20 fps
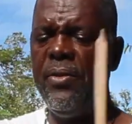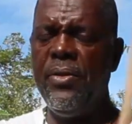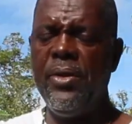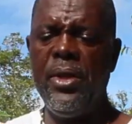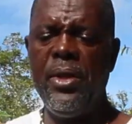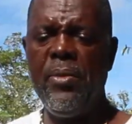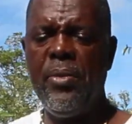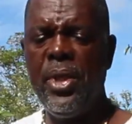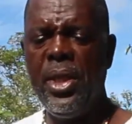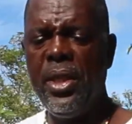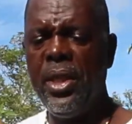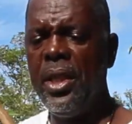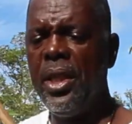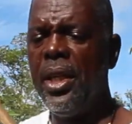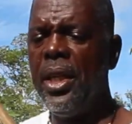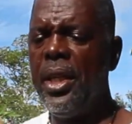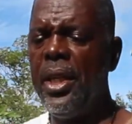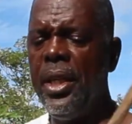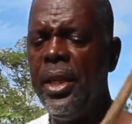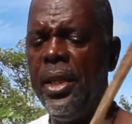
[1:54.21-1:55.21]
Framing the
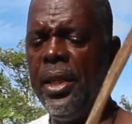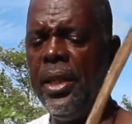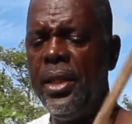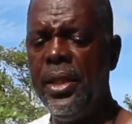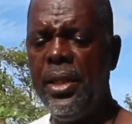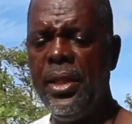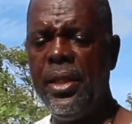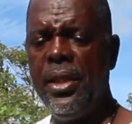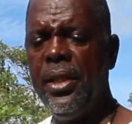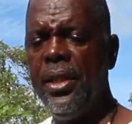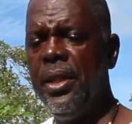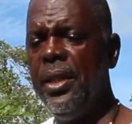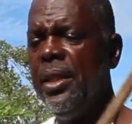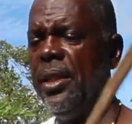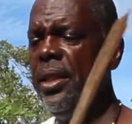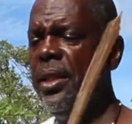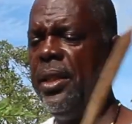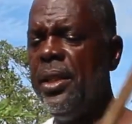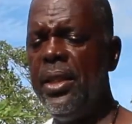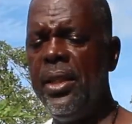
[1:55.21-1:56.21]
kite,
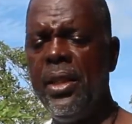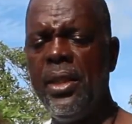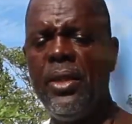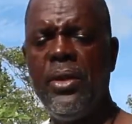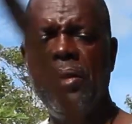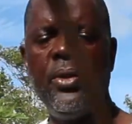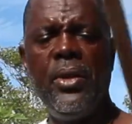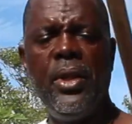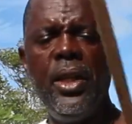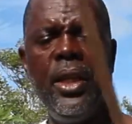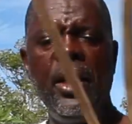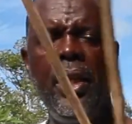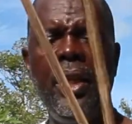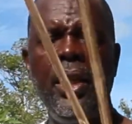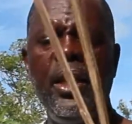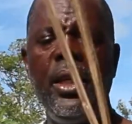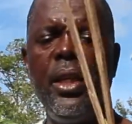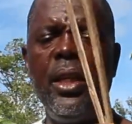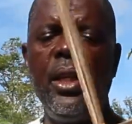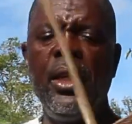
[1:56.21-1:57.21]
you're going to go
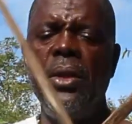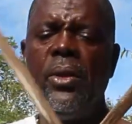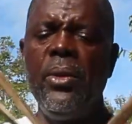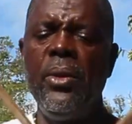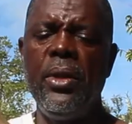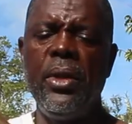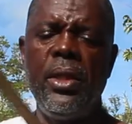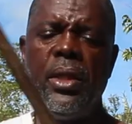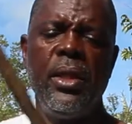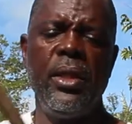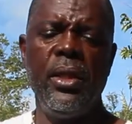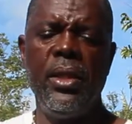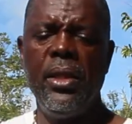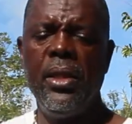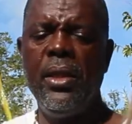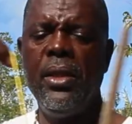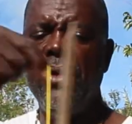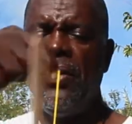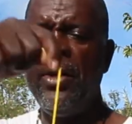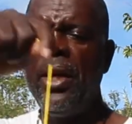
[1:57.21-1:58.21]
in, out,
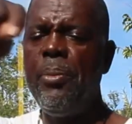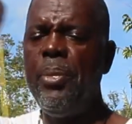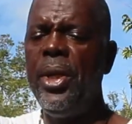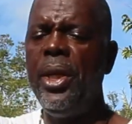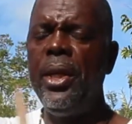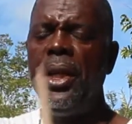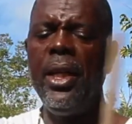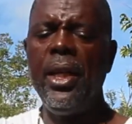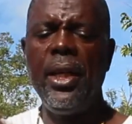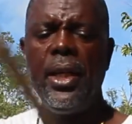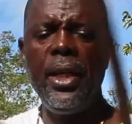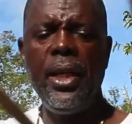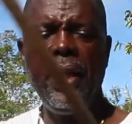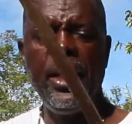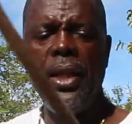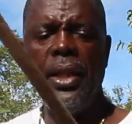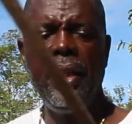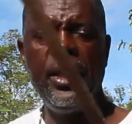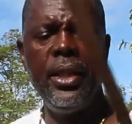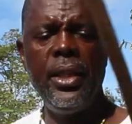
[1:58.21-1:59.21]
wrapping the
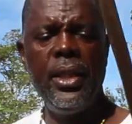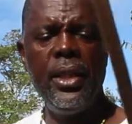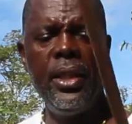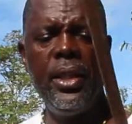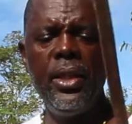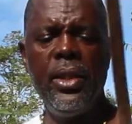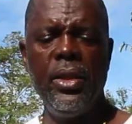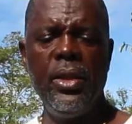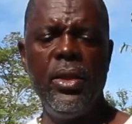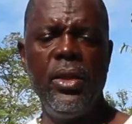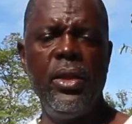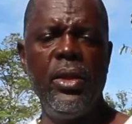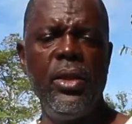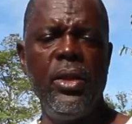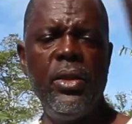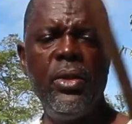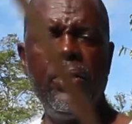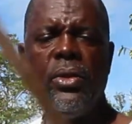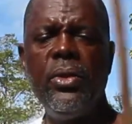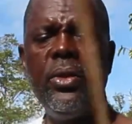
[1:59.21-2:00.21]
line
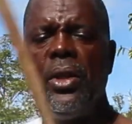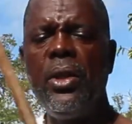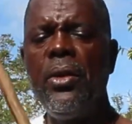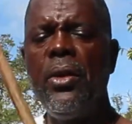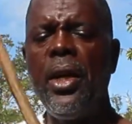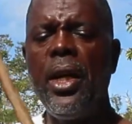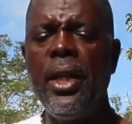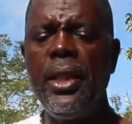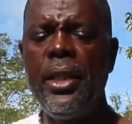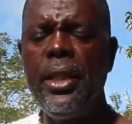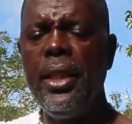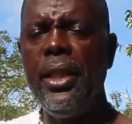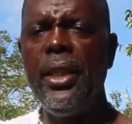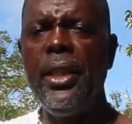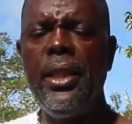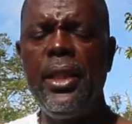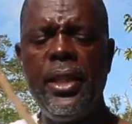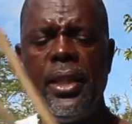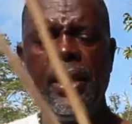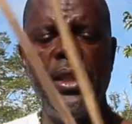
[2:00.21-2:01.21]
through the
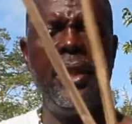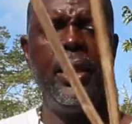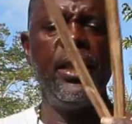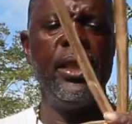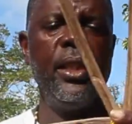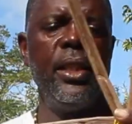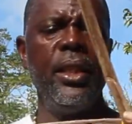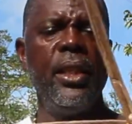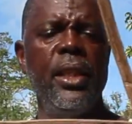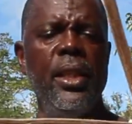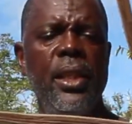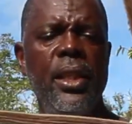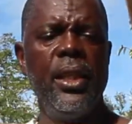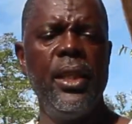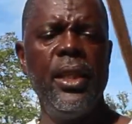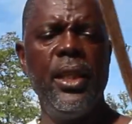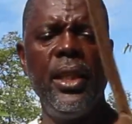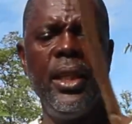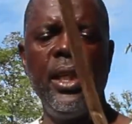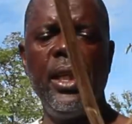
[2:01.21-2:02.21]
crosses,
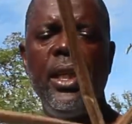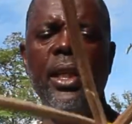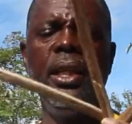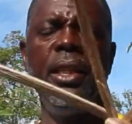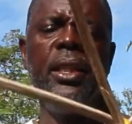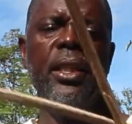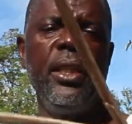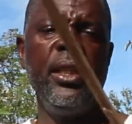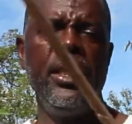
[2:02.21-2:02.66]
getting